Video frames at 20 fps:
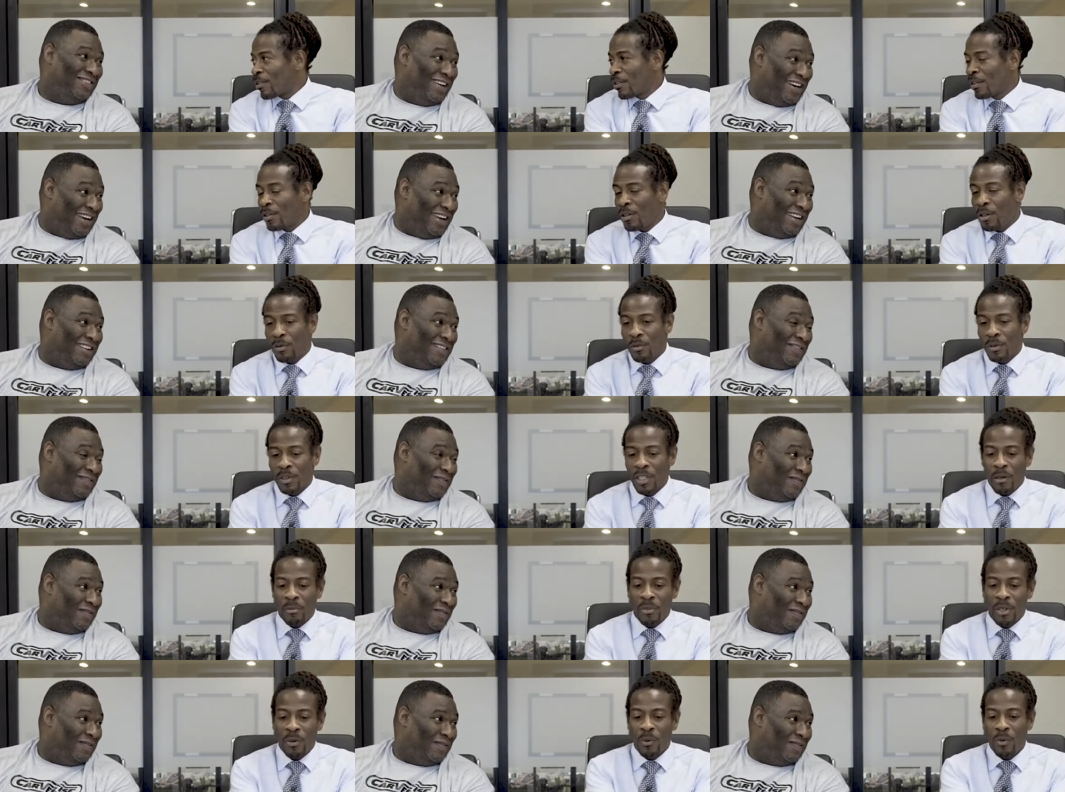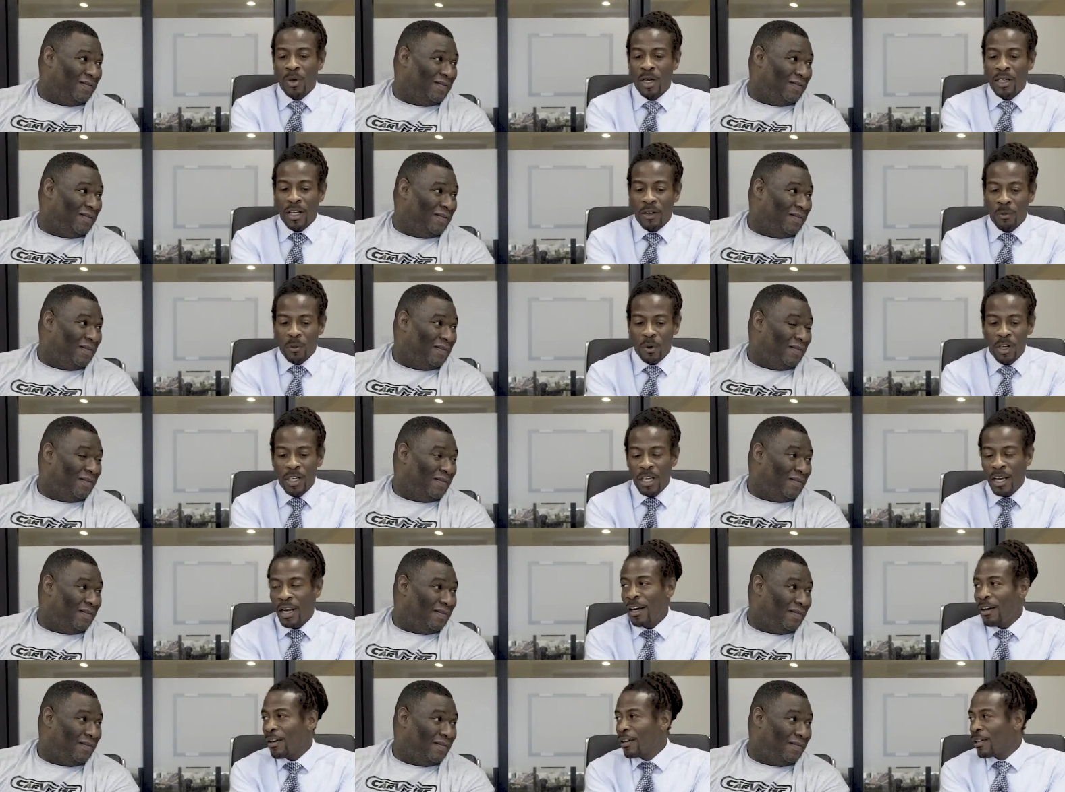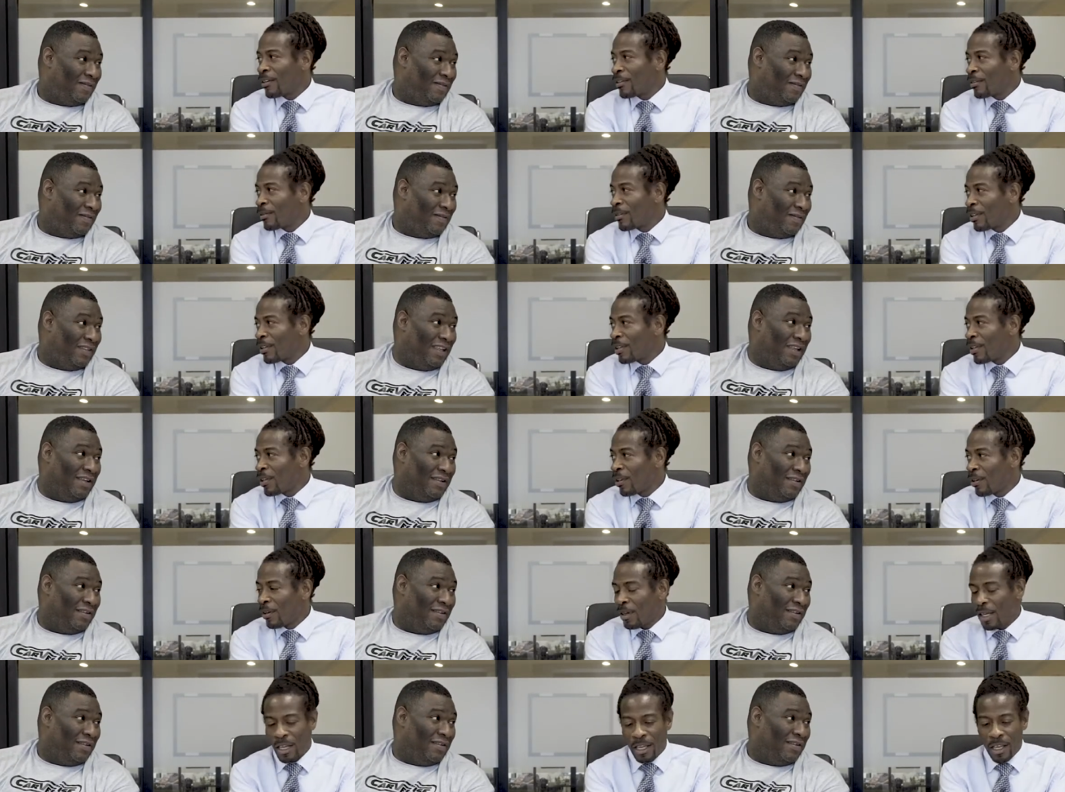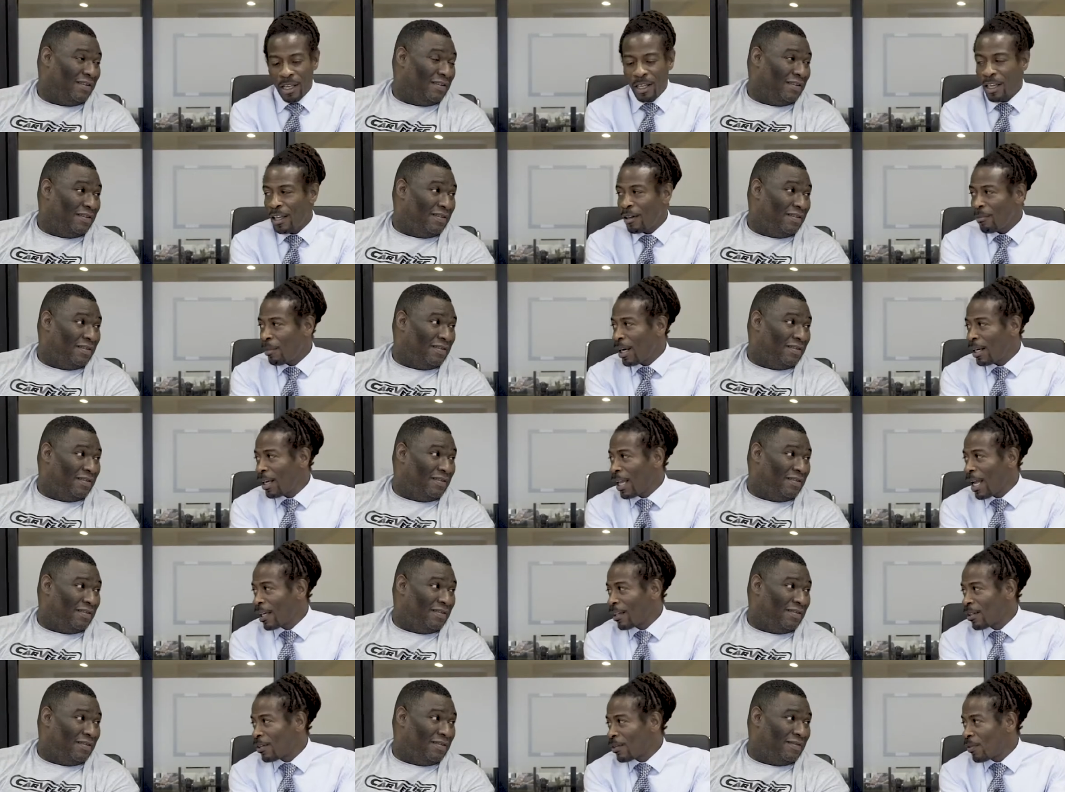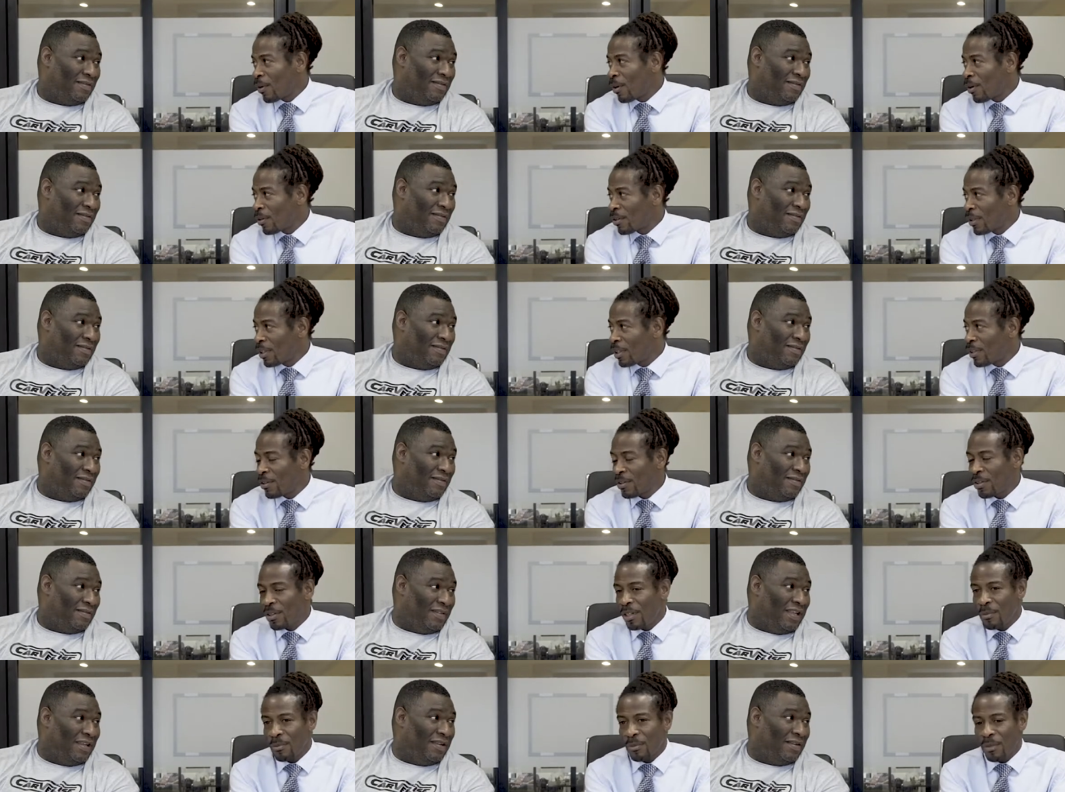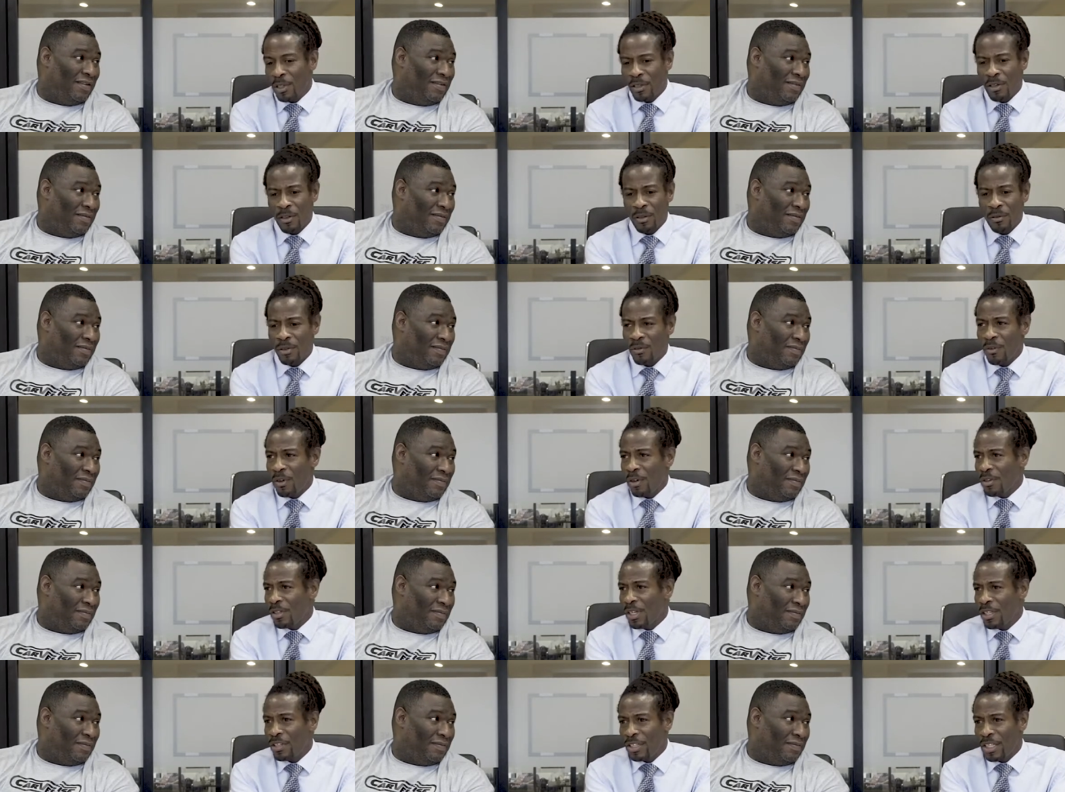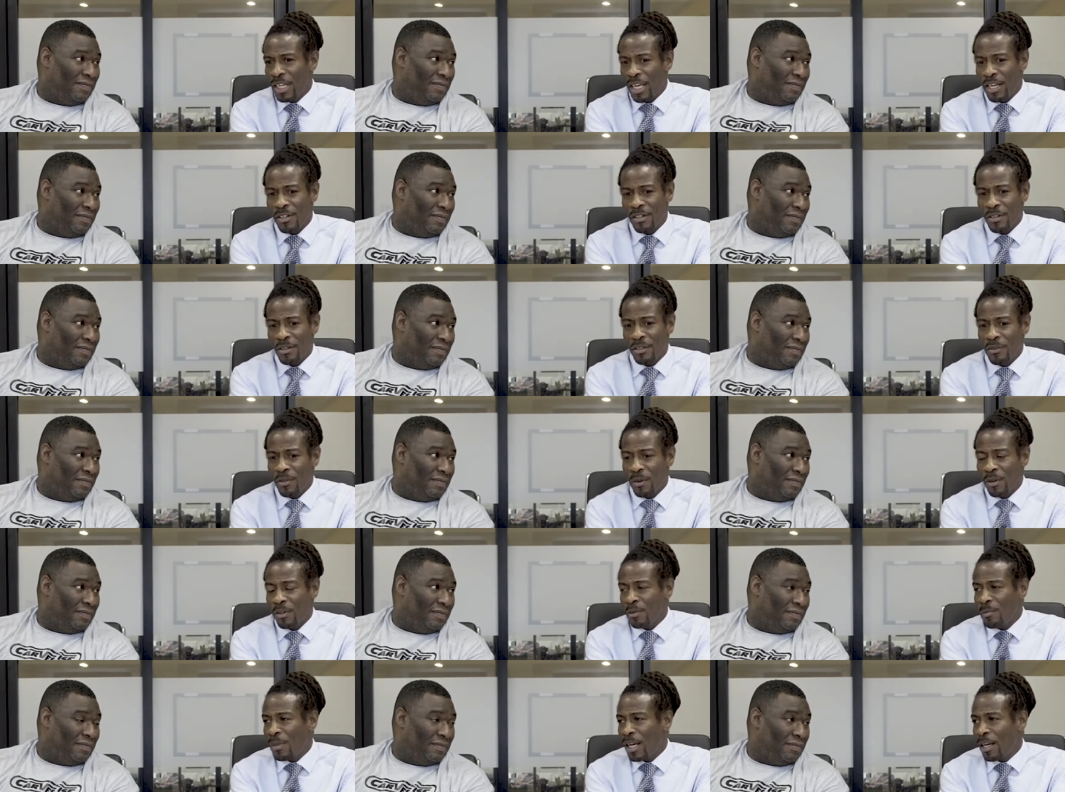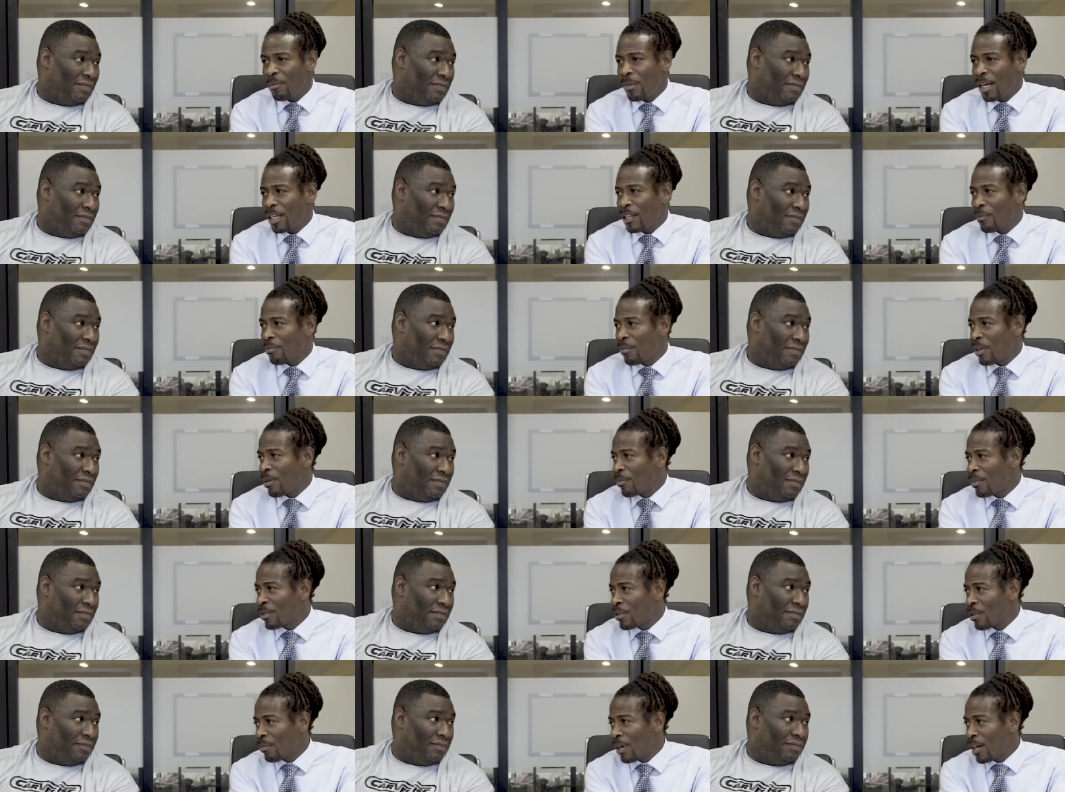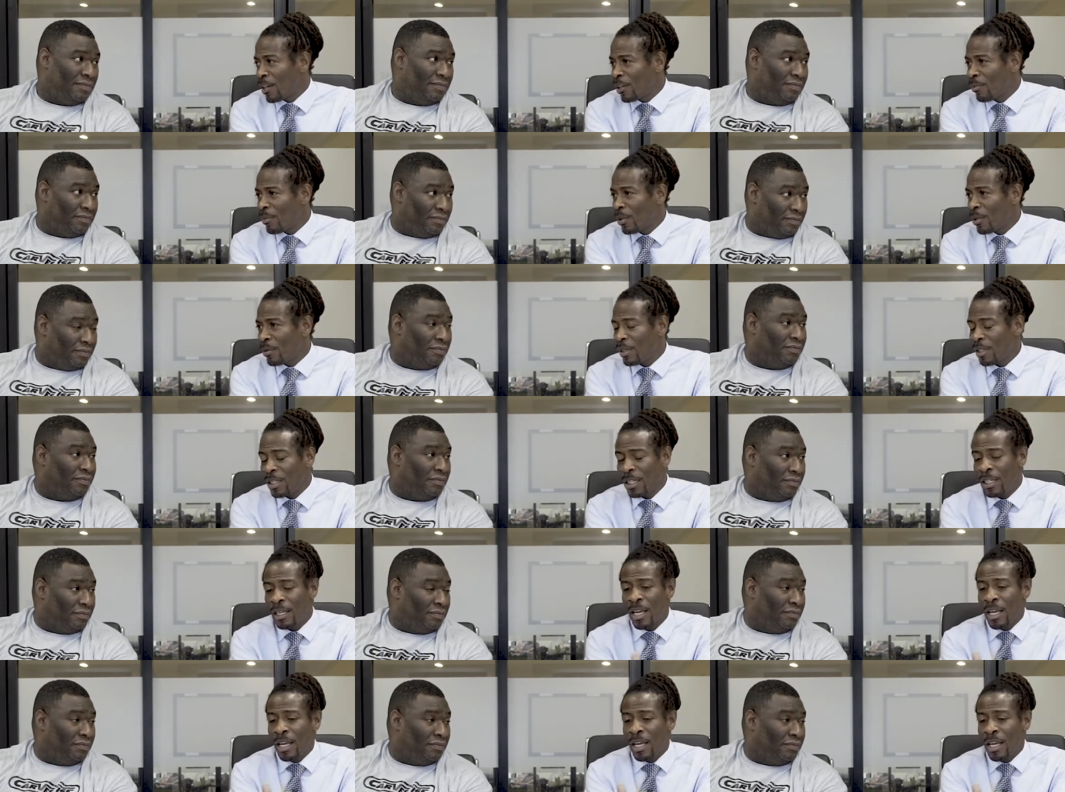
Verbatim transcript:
Speaker 1: Right. You know, you tell me what what area, you yeah. know, a, a, am I lacking as far as leadership, yeah. you know, as far as education, as far as my, my commitment to my community,